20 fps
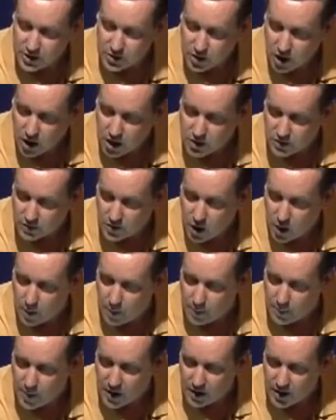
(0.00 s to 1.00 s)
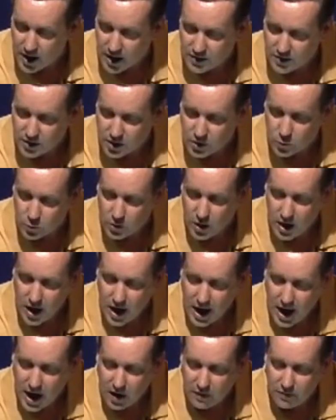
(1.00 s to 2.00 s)
stars of Coma Berenices,
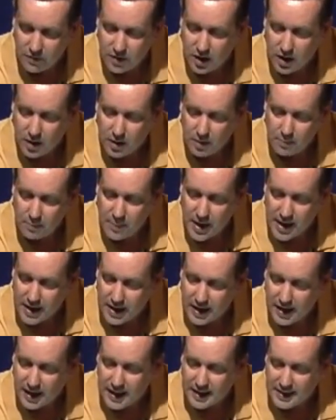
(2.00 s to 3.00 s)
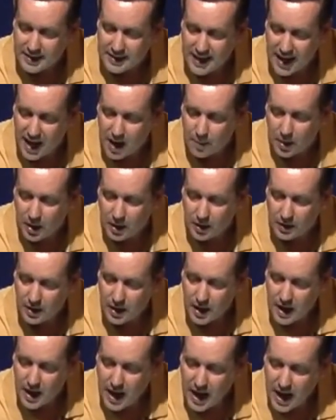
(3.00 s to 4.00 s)
Alpha, Beta, and Gamma.
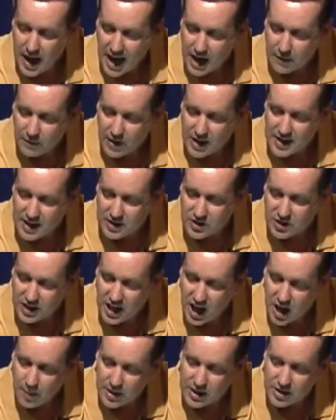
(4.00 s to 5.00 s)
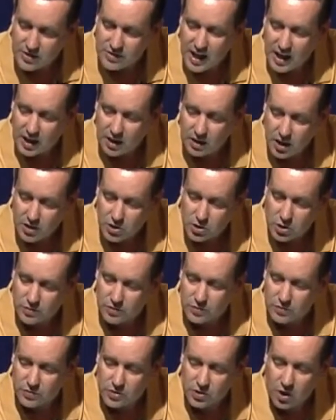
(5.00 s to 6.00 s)
And right next to Gamma is that
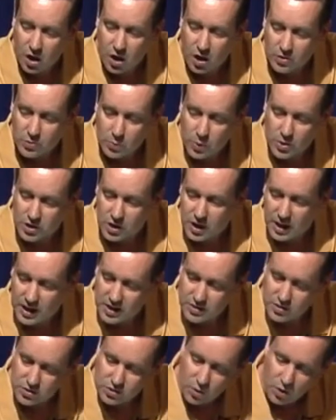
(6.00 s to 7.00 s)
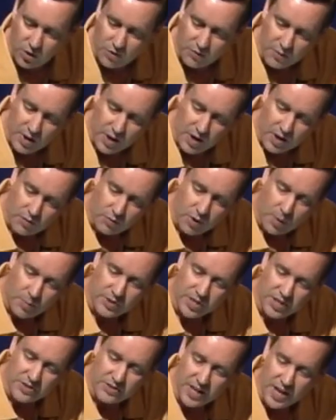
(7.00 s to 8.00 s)
clusters of stars, which I guess sort of
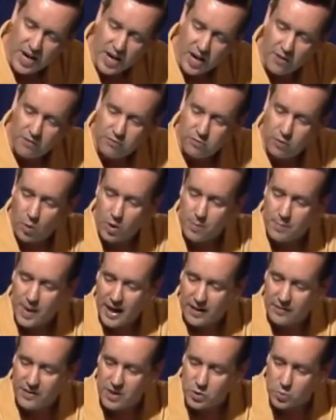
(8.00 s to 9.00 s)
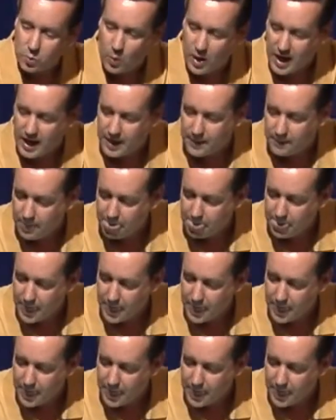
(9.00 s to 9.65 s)
represents the hair flowing back this way.